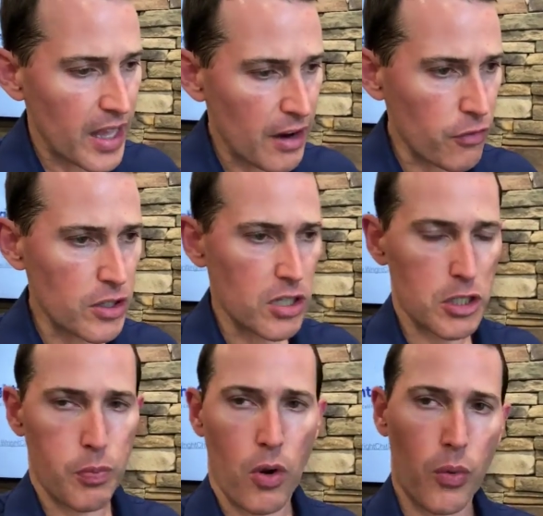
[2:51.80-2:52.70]
every
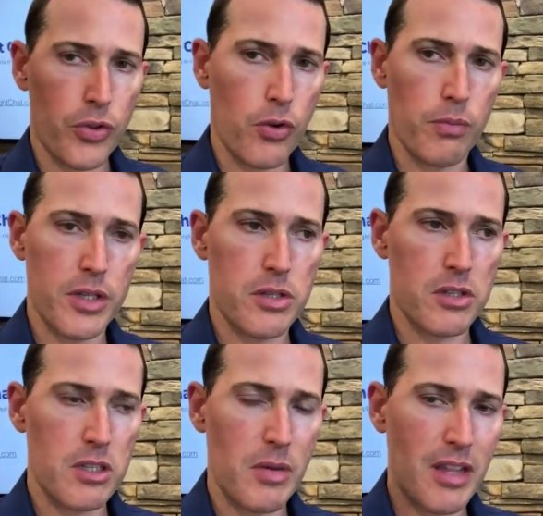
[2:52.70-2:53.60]
touch point with your
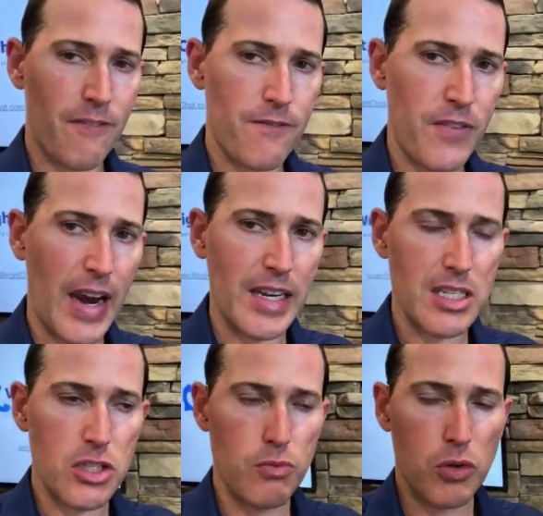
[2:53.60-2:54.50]
business to be the
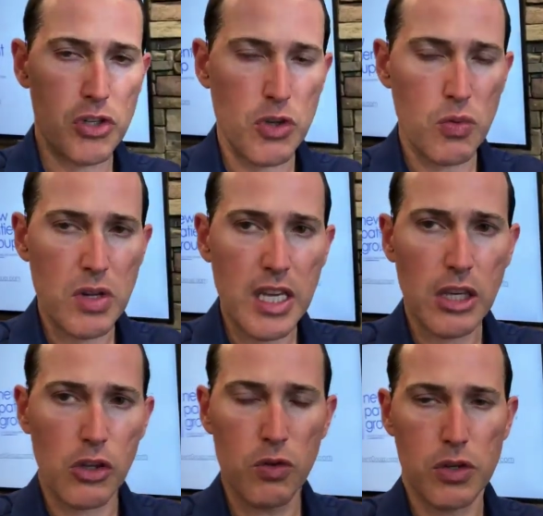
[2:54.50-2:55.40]
finest, most
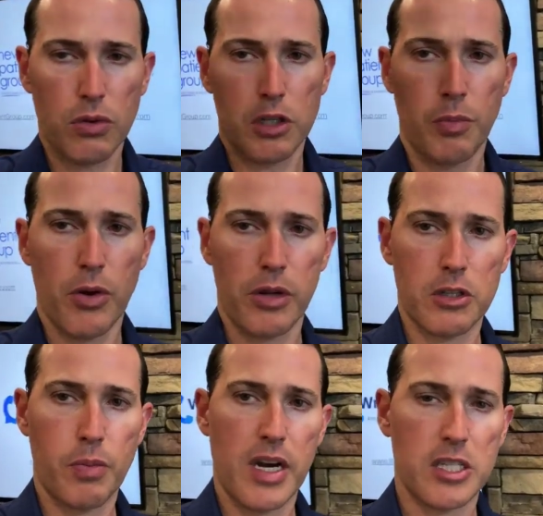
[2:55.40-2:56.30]
unique user
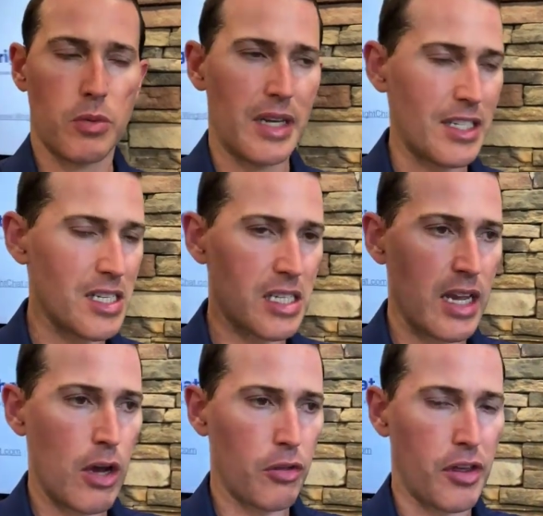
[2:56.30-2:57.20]
experience possible, not just in
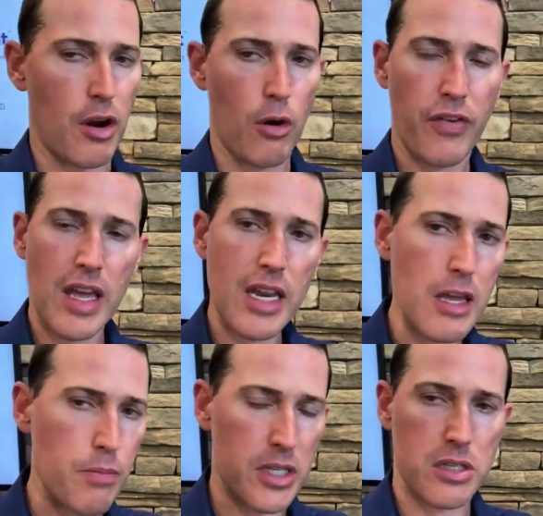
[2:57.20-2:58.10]
healthcare, of
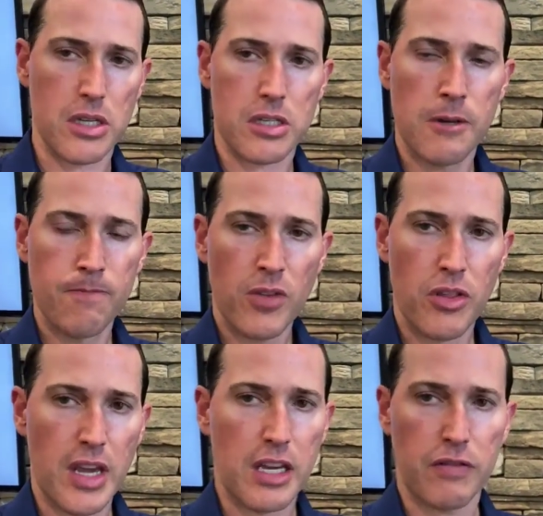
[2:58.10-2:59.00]
any business
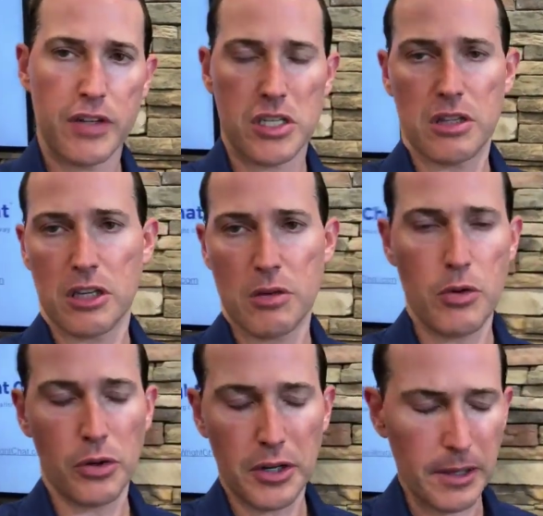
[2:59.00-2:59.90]
they could visit in the
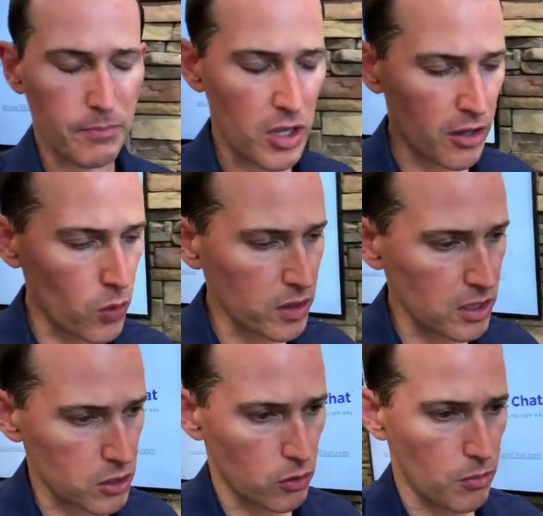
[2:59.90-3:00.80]
community. The other one,
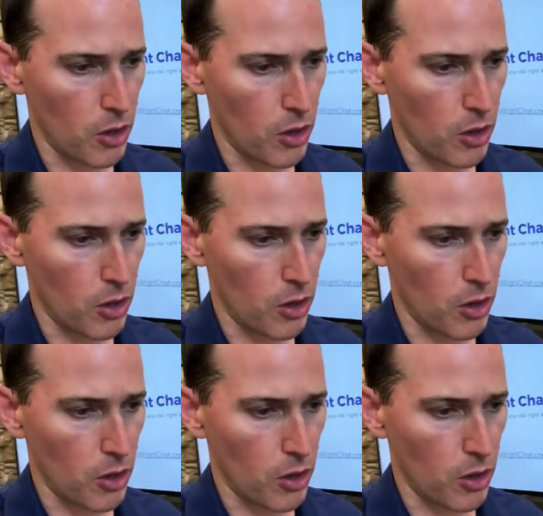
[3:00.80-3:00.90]
digital